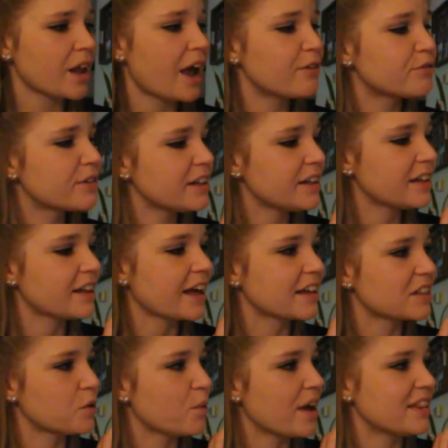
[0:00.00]
I really
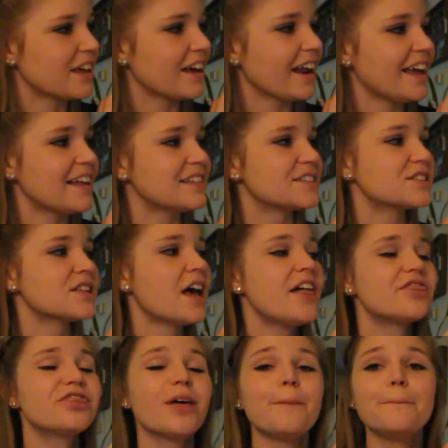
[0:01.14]
like the way that ends.
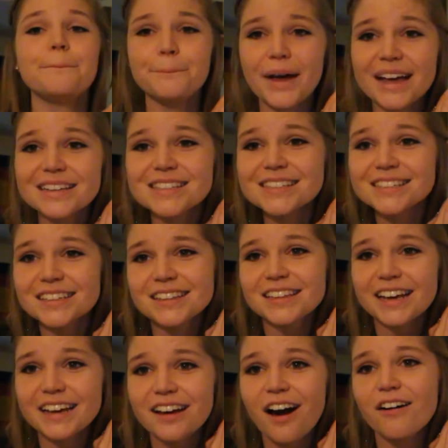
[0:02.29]
The best
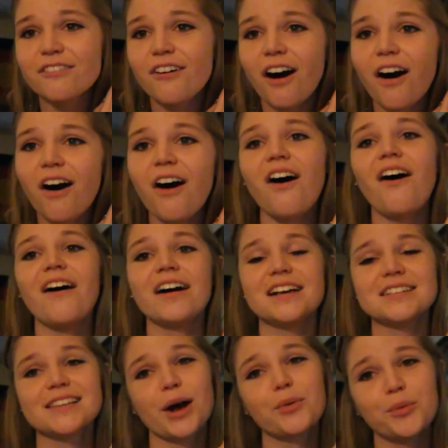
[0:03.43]
thing of all
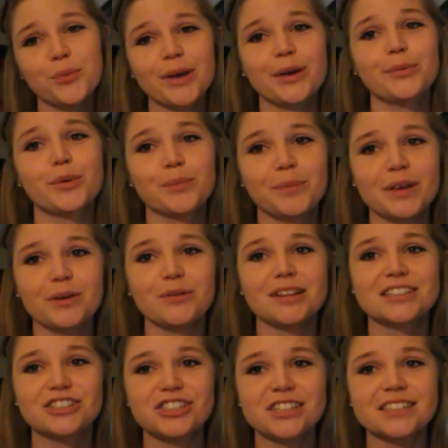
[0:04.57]
is that we will be
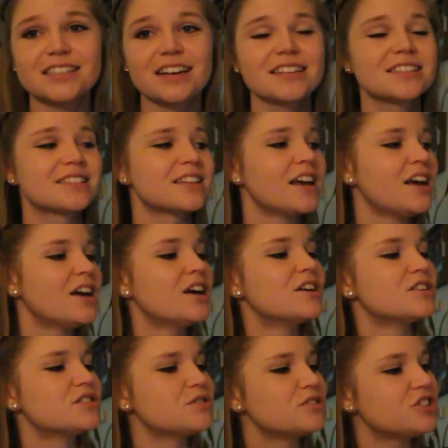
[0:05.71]
with Jesus.
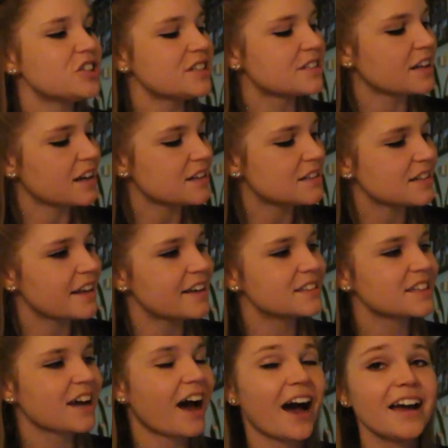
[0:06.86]
So Jesus
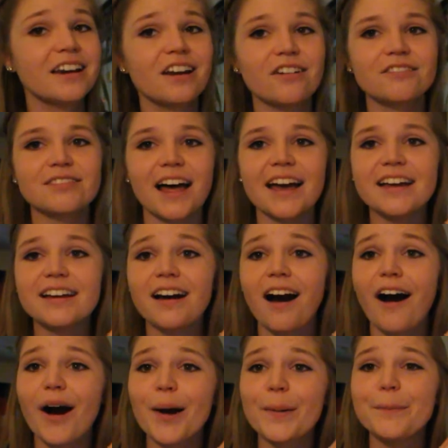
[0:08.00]
is kind of like
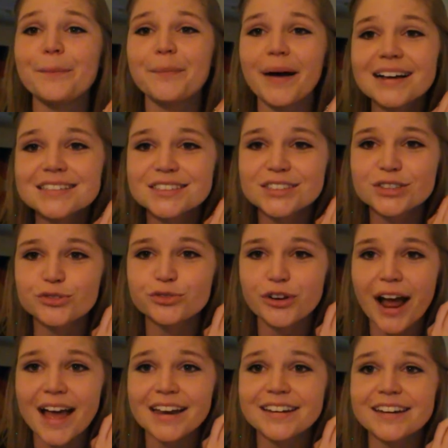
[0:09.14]
our best
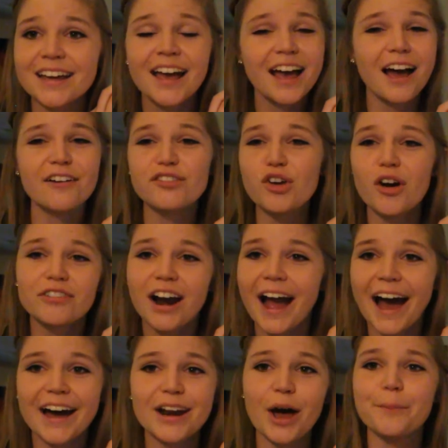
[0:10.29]
friend. Have you ever
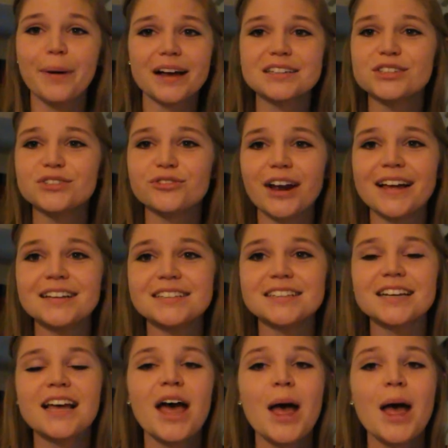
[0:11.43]
had a best friend?